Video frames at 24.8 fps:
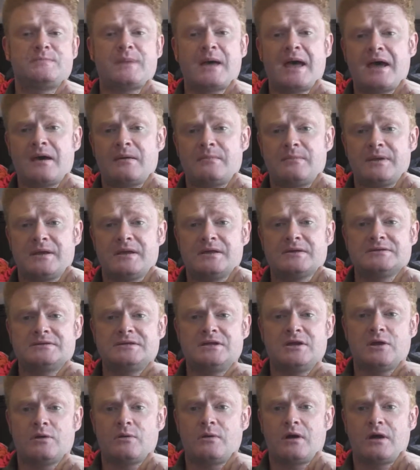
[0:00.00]
bad
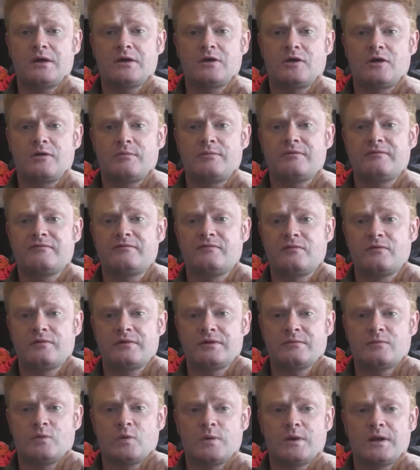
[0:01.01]
because, I got up at 4
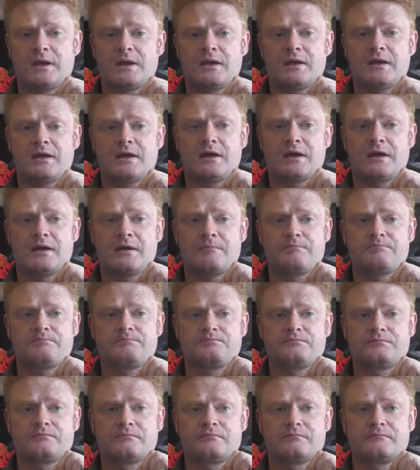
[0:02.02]
in the morning.
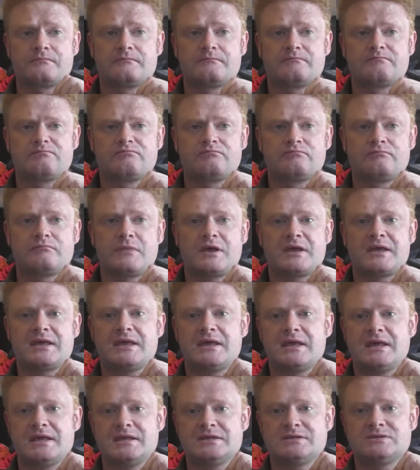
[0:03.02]
My
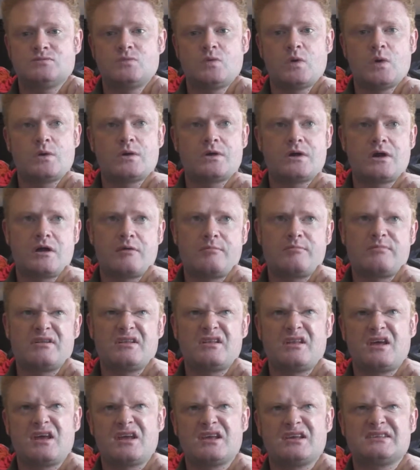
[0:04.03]
kids woke up at
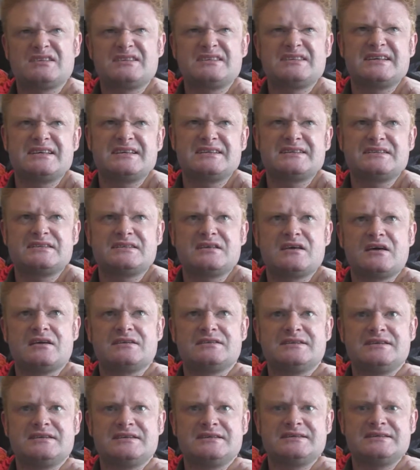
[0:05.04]

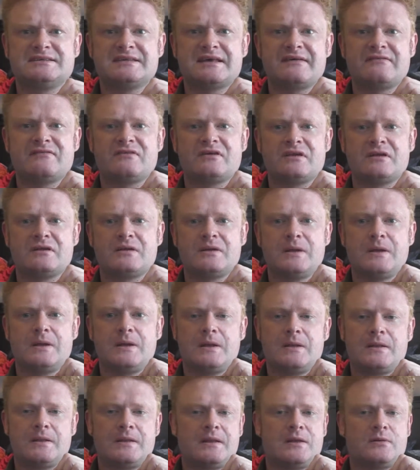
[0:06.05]
6:30, 7,
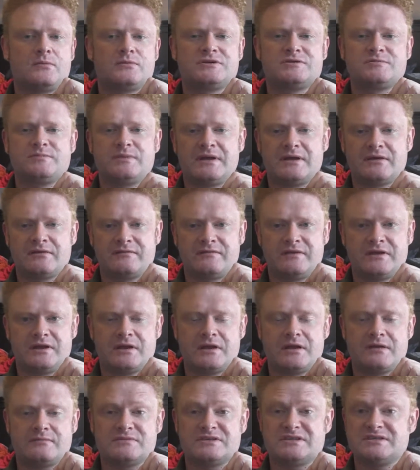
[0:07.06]
and they were just playing on video
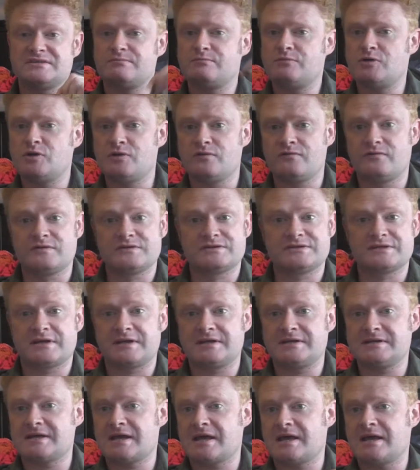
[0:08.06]
games. It's a beautiful
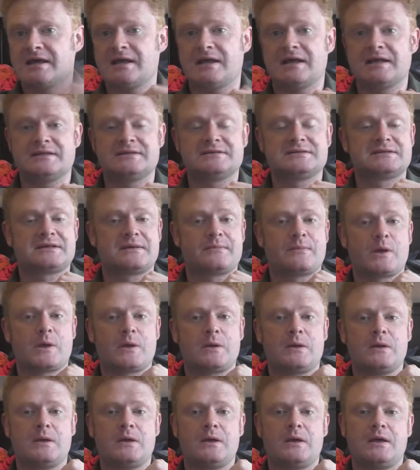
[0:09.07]
sunny day, it's
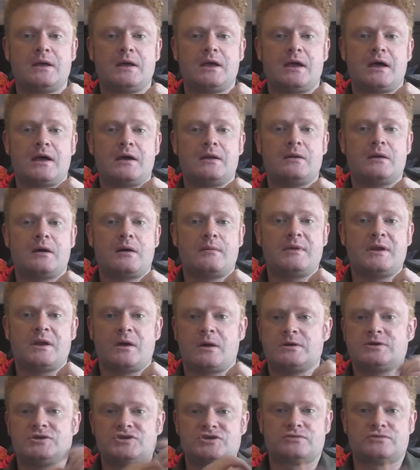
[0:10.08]
summer, and I mean, I